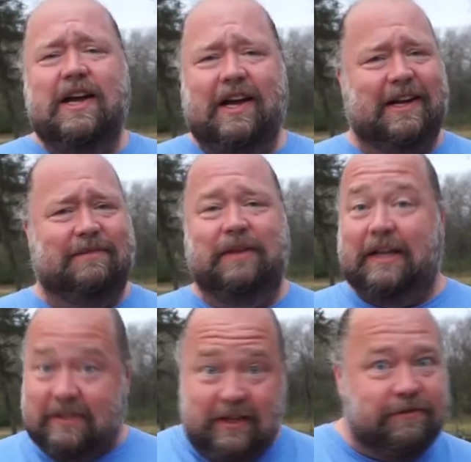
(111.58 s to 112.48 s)
um,
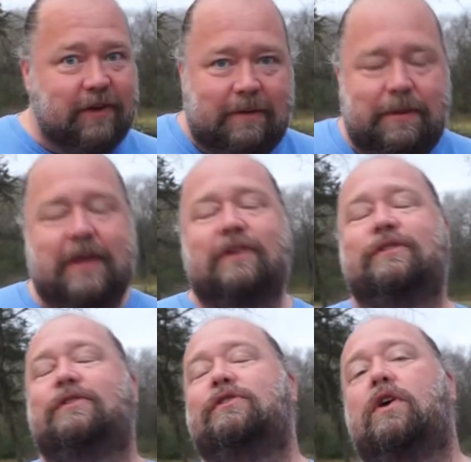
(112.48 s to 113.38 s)
like I said, fried
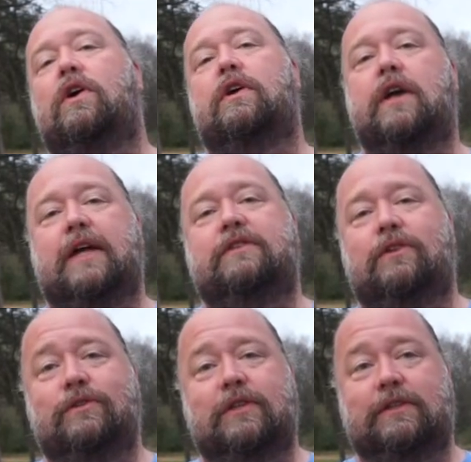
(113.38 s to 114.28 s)
pickles. There's all kinds of
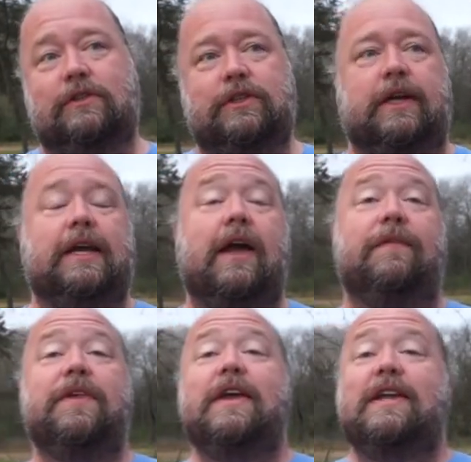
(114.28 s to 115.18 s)
those things to check
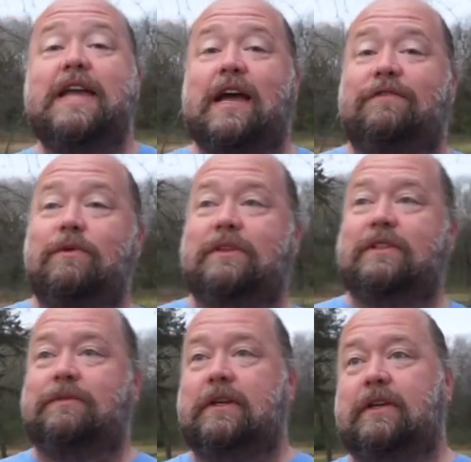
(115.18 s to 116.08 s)
out. Now, if you want
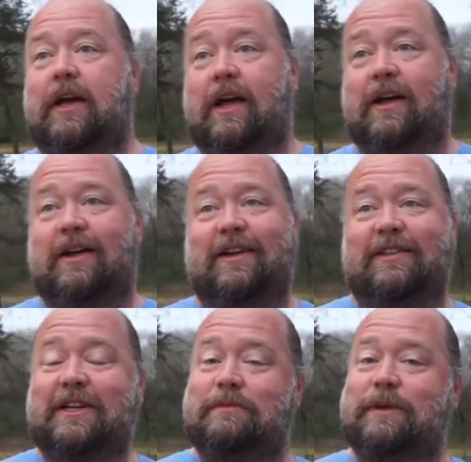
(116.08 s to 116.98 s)
something uh, a
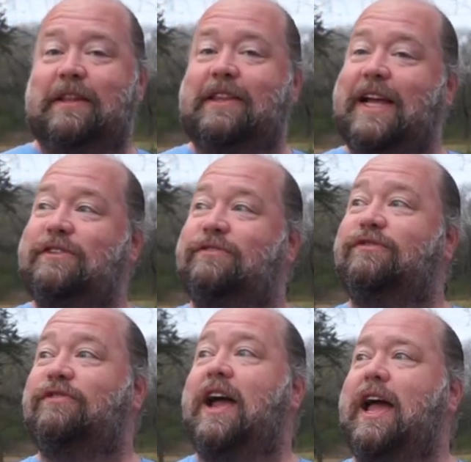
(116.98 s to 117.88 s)
little bit less
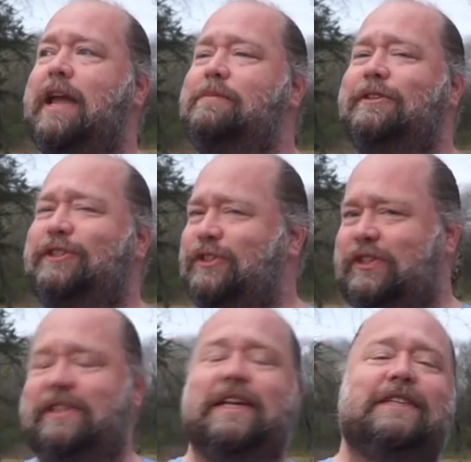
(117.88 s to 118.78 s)
fried but just
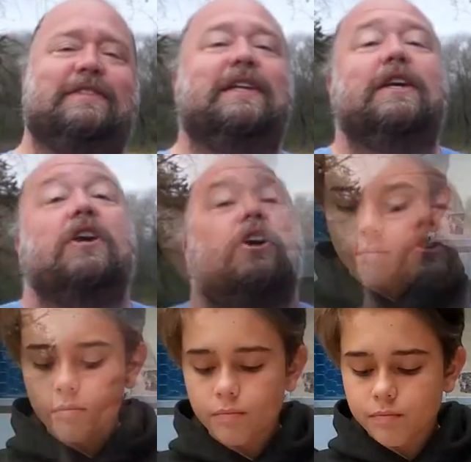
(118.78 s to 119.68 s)
as tasty see,
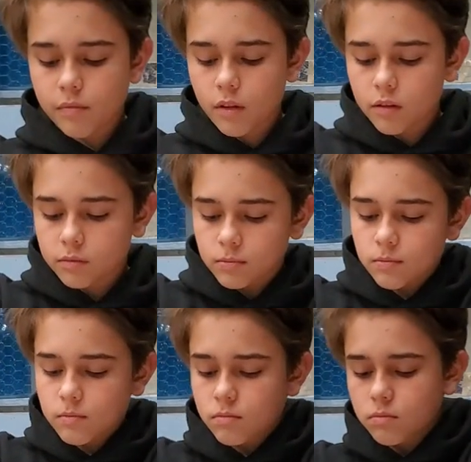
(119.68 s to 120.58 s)
you have a lot of good
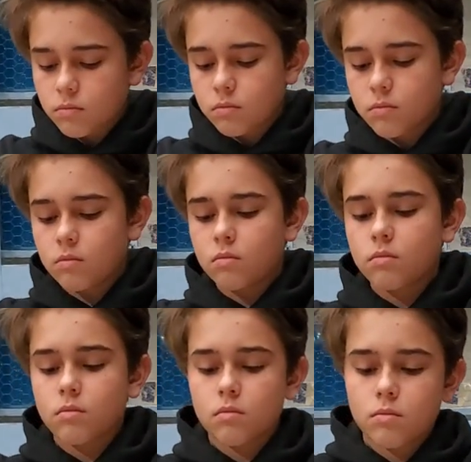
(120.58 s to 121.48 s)
barbecue here
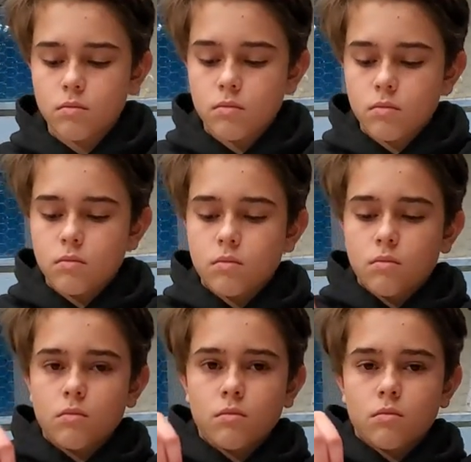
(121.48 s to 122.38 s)
in
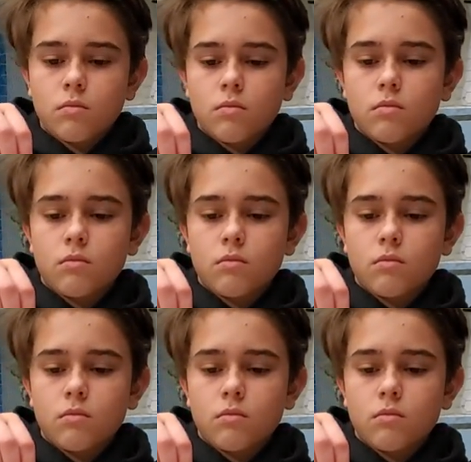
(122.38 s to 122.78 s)
Arkansas, okay? And